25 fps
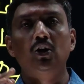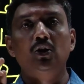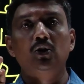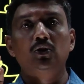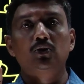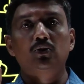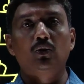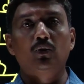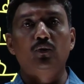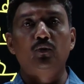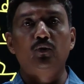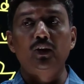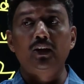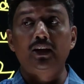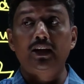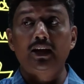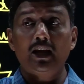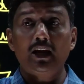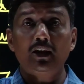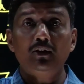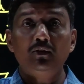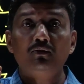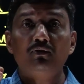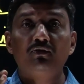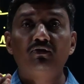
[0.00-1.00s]
So we
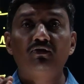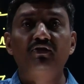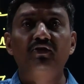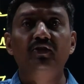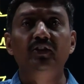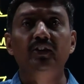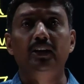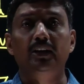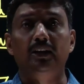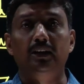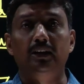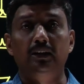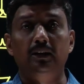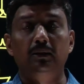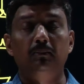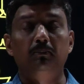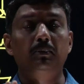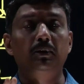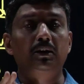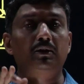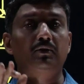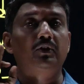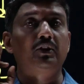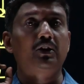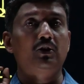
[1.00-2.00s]
can feel,
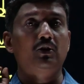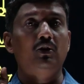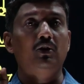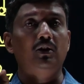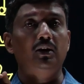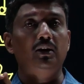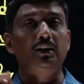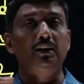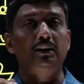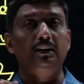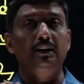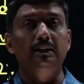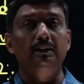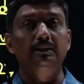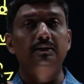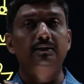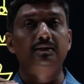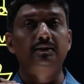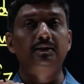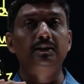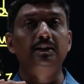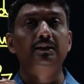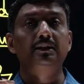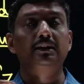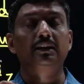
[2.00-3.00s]
but we can't
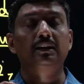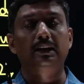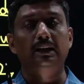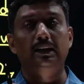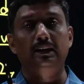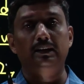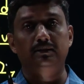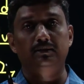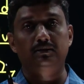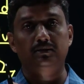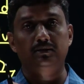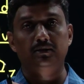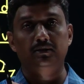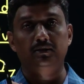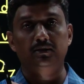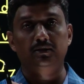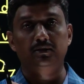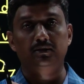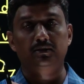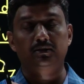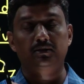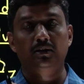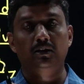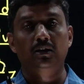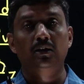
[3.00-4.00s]
see the
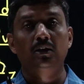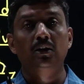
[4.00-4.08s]
gases.